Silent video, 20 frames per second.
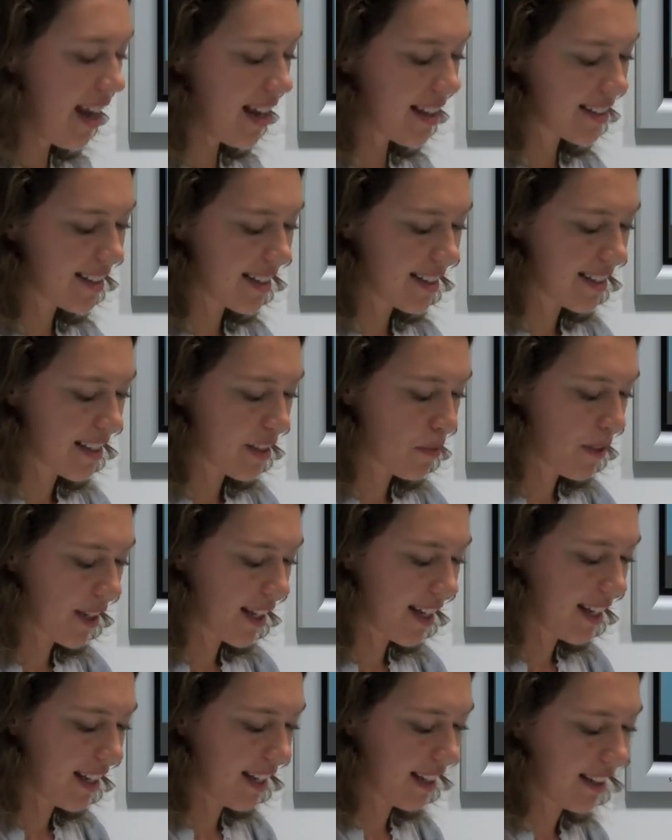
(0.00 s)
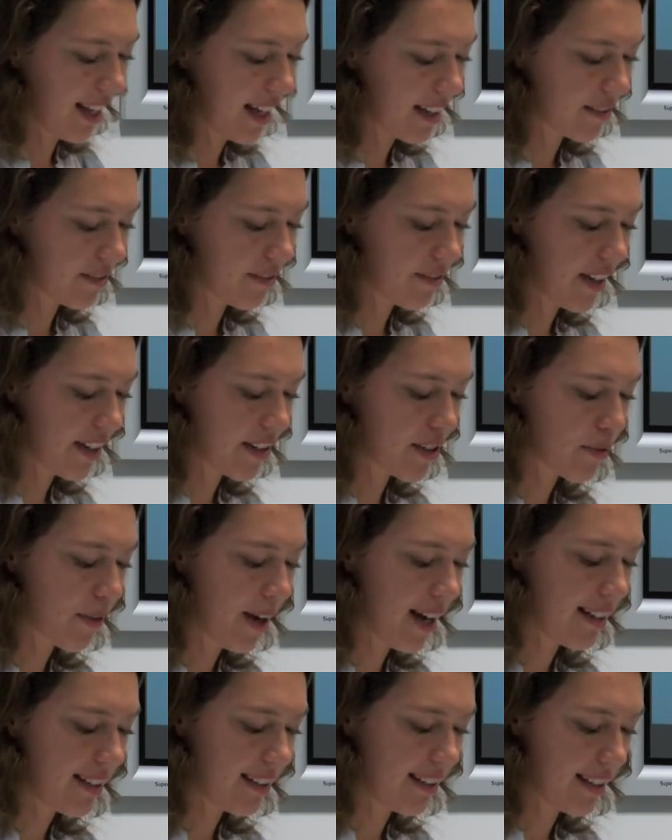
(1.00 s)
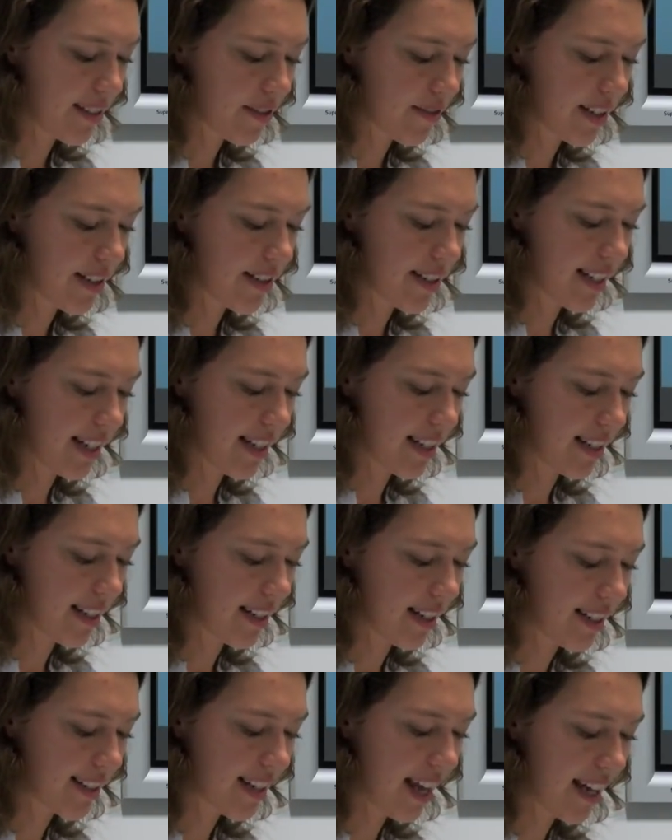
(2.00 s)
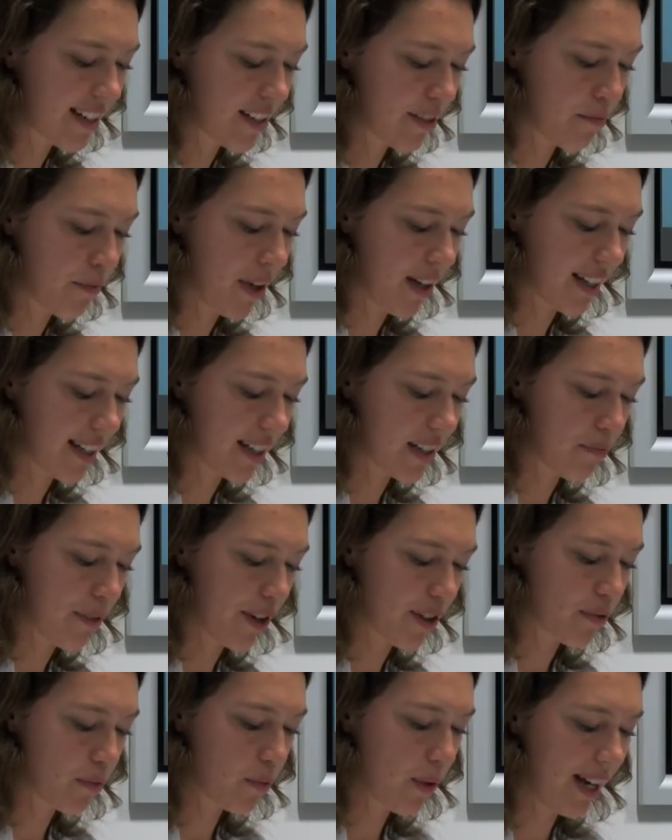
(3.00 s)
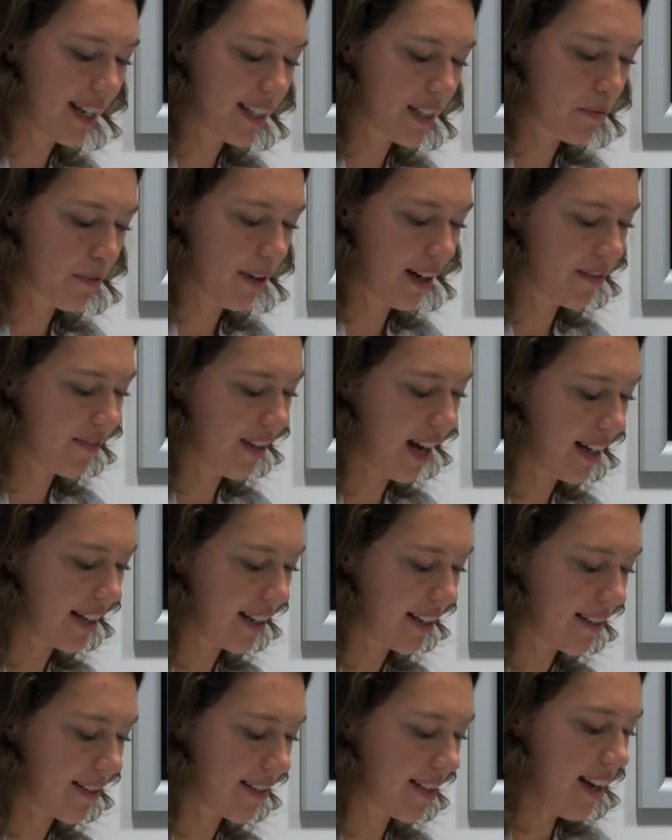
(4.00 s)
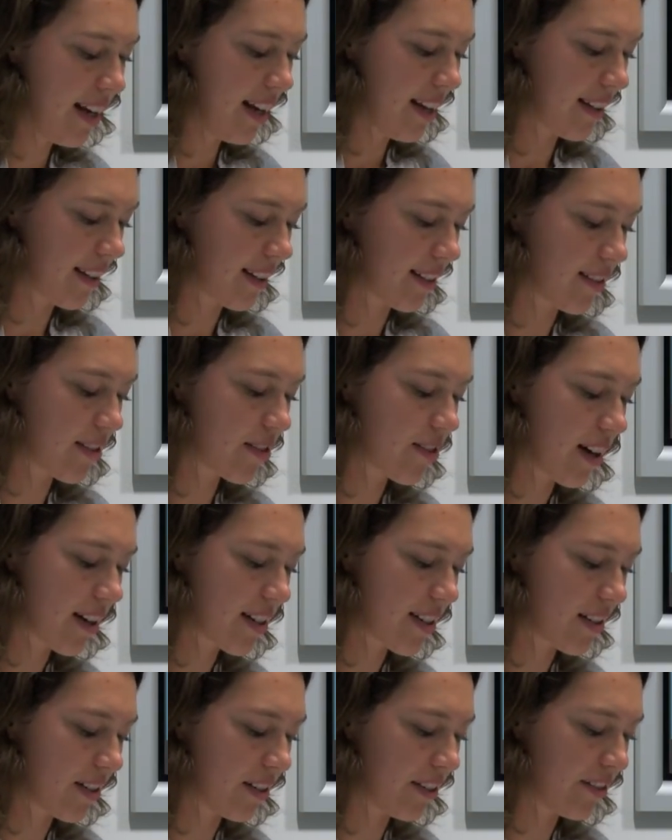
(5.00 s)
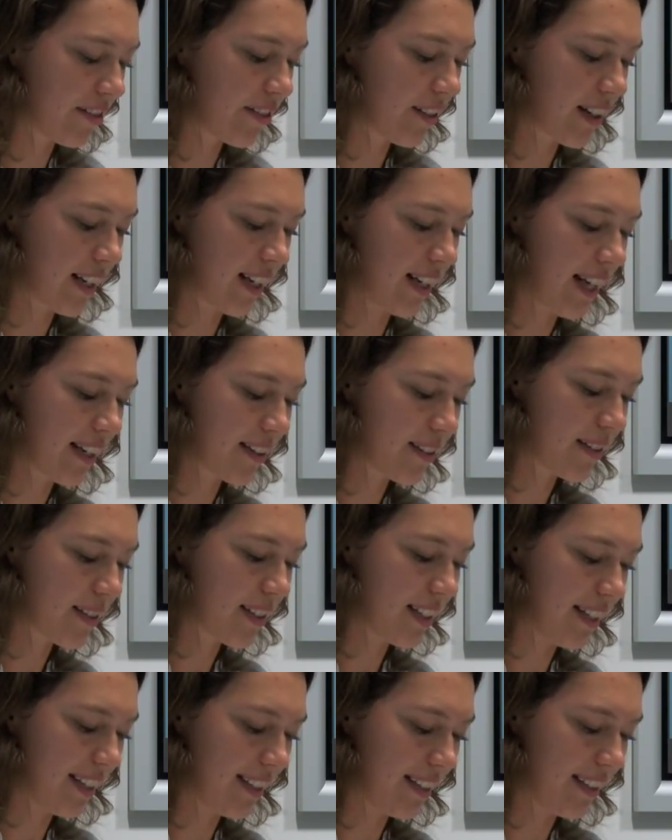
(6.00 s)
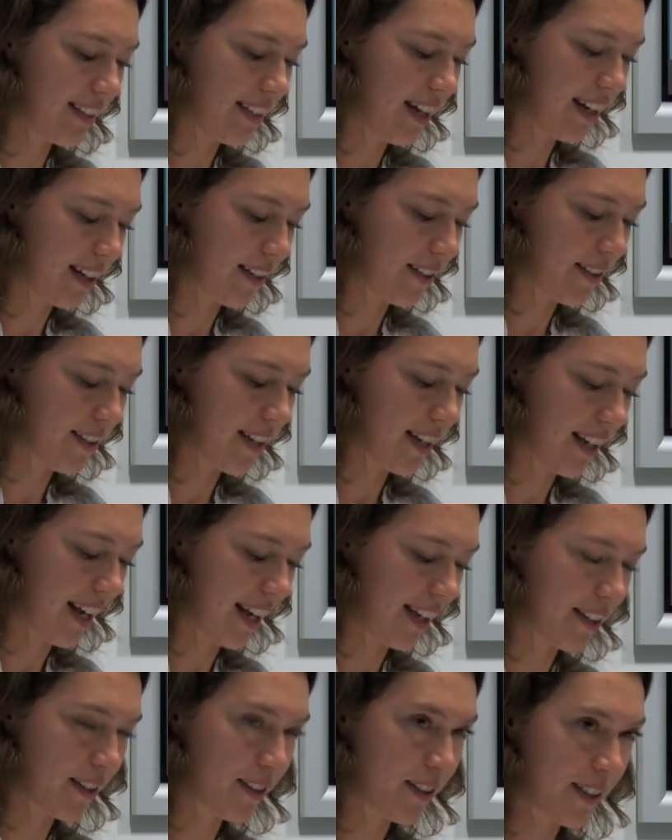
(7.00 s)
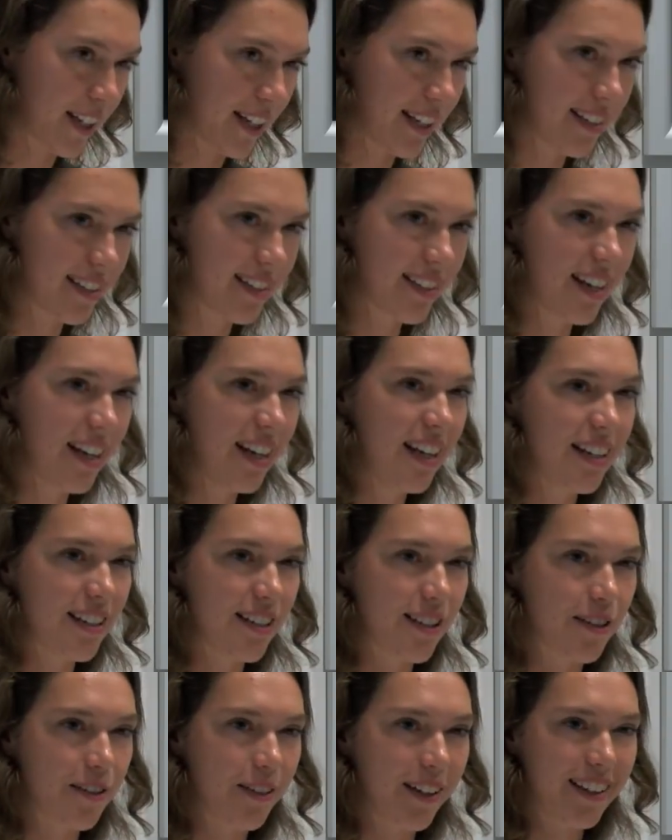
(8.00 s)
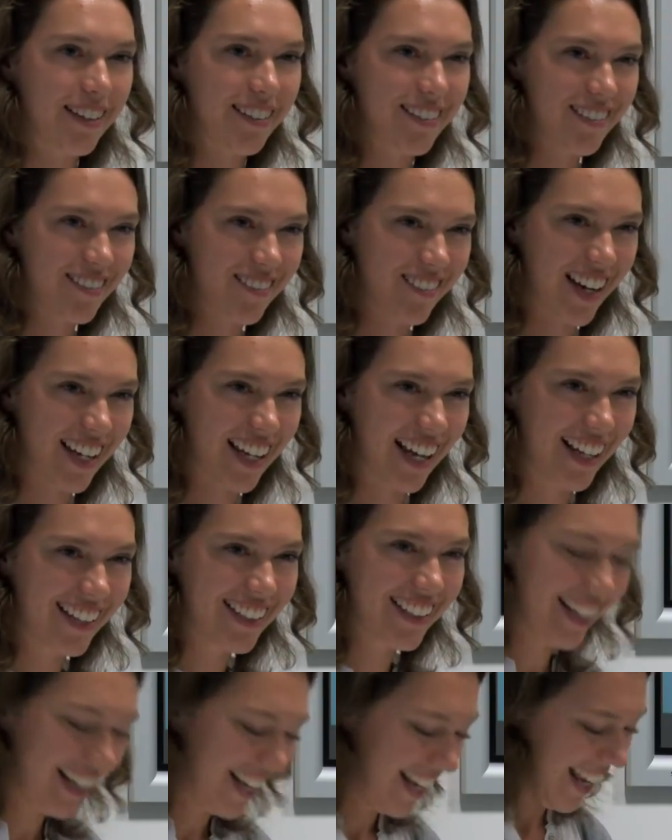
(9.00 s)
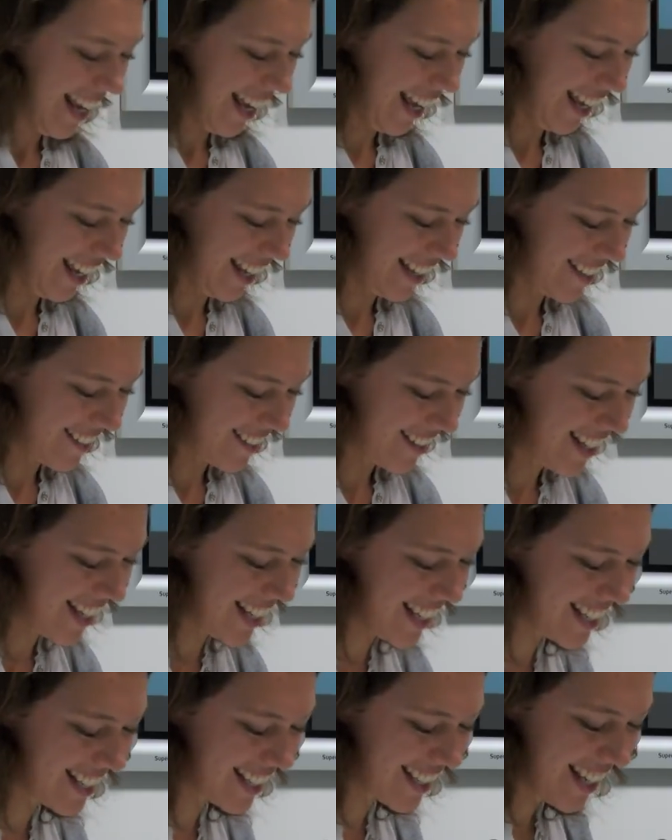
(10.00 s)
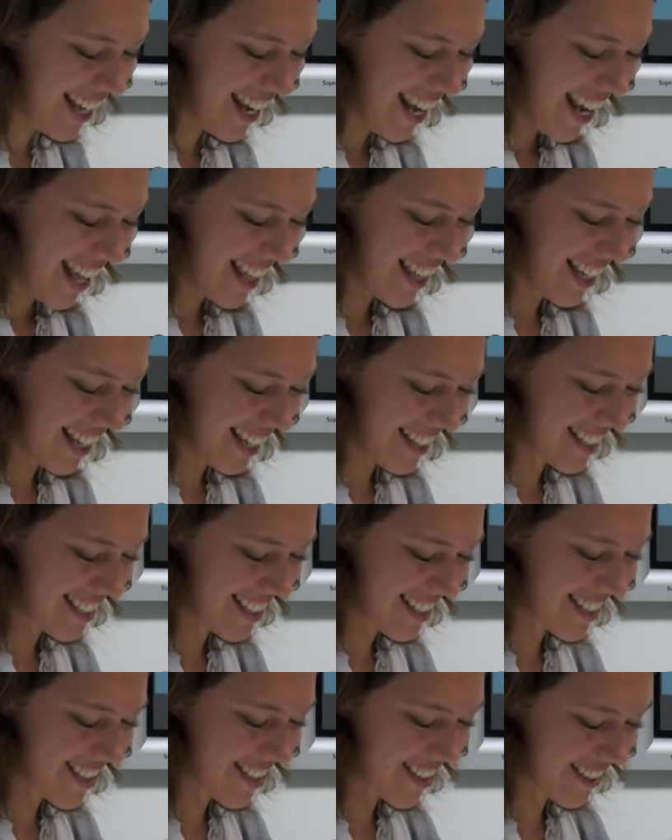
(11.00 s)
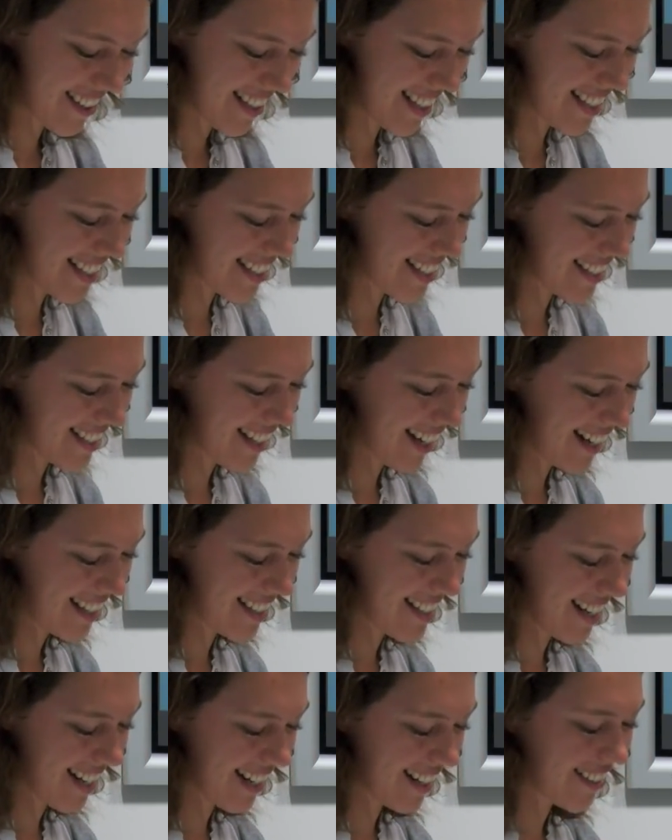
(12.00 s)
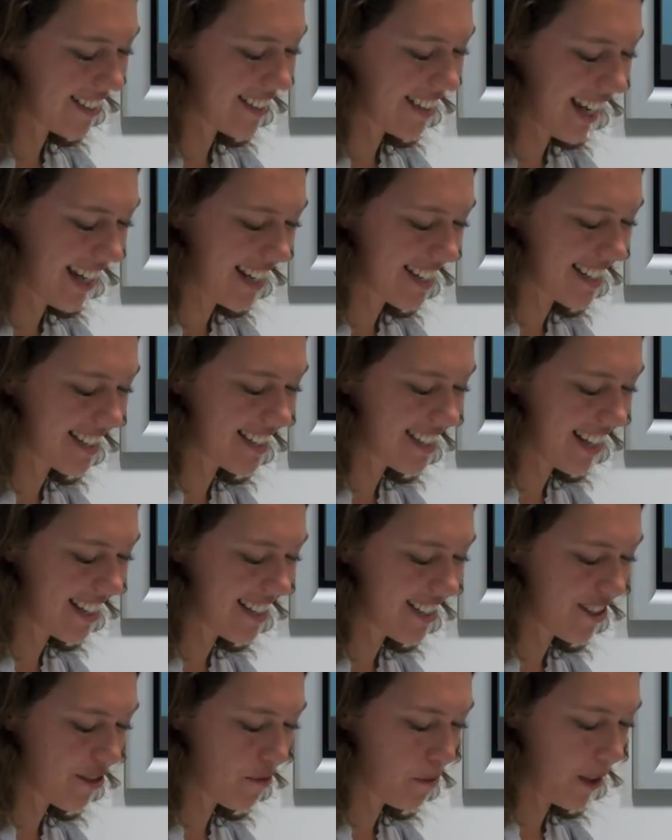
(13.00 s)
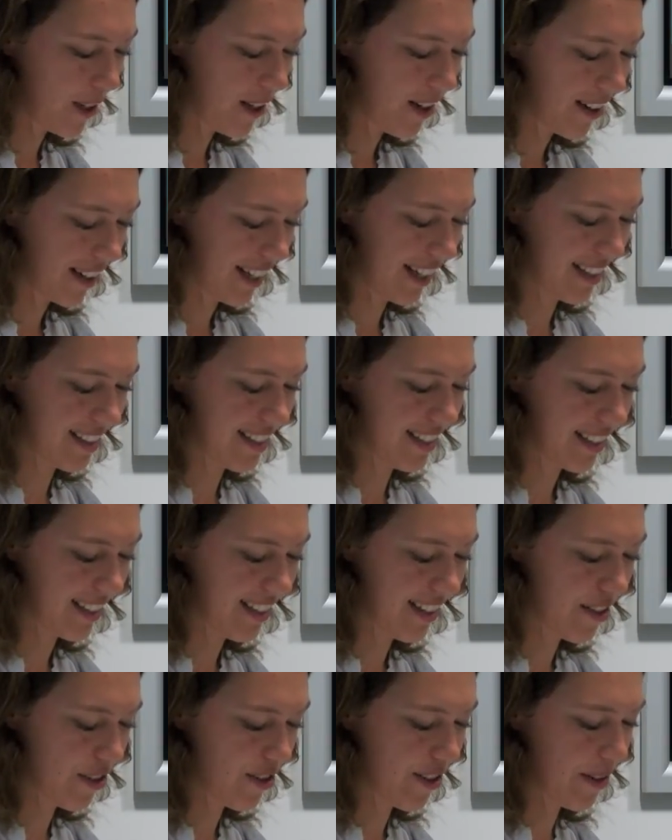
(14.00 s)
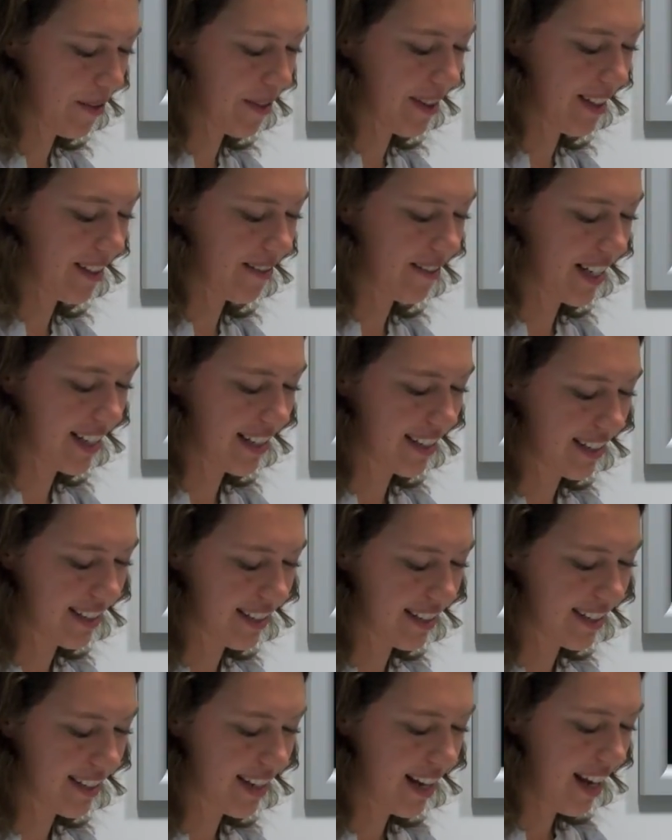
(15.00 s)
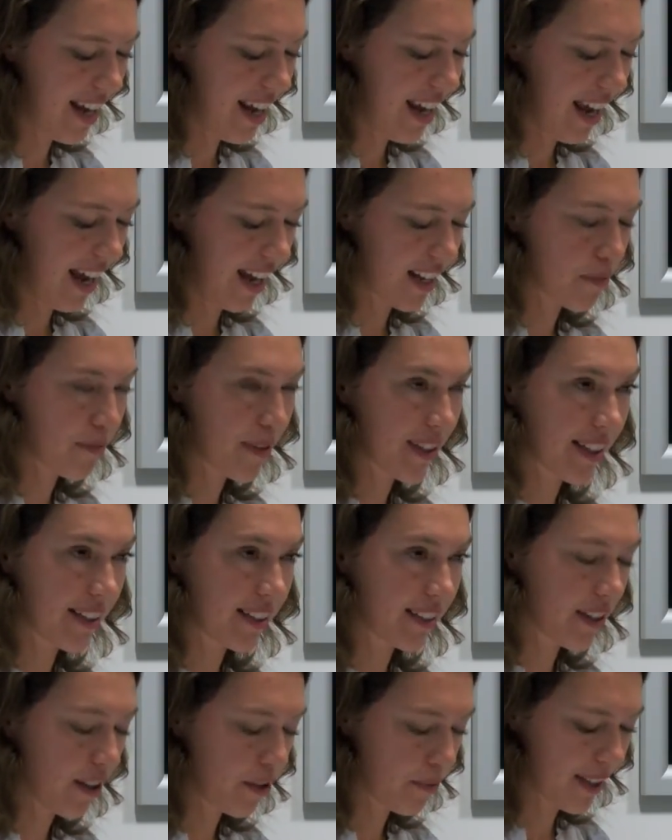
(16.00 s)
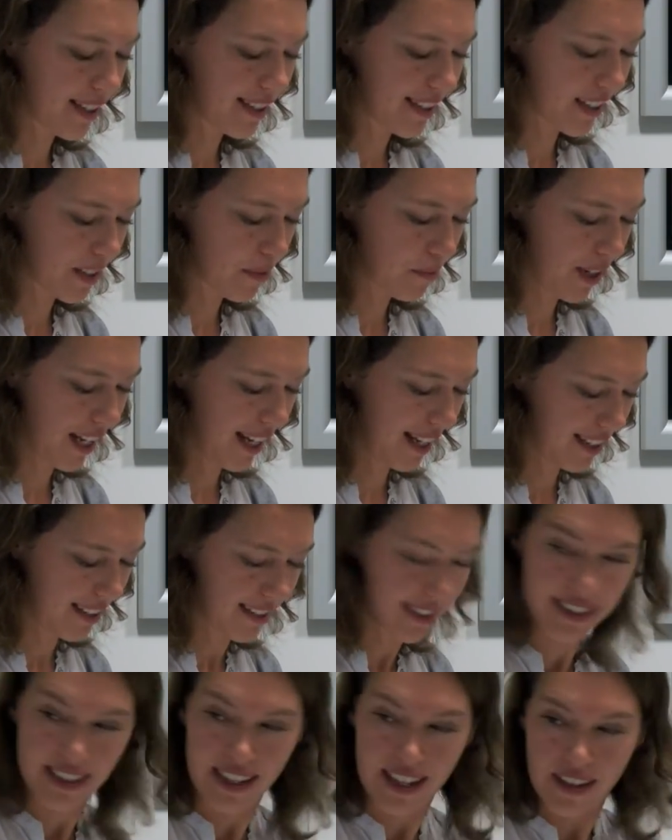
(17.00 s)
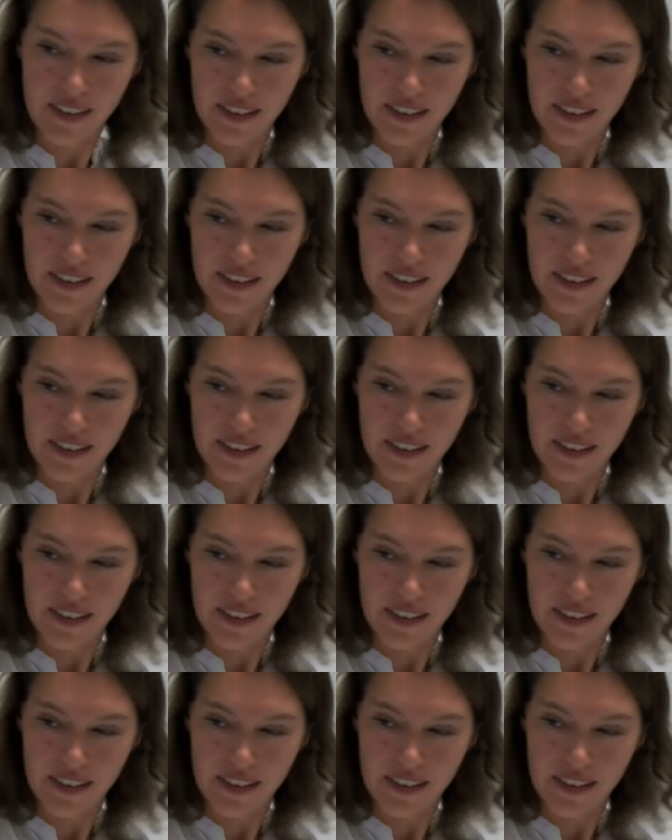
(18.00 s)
Since its beginning, then, Venezuelan literary tradition has had among its most widespread values the construction of relatos identitarios arraigadores, to quote Raquel, that is, stories designed to inculcate a sense of belonging to the country within readers. As Miguel Gomez explains,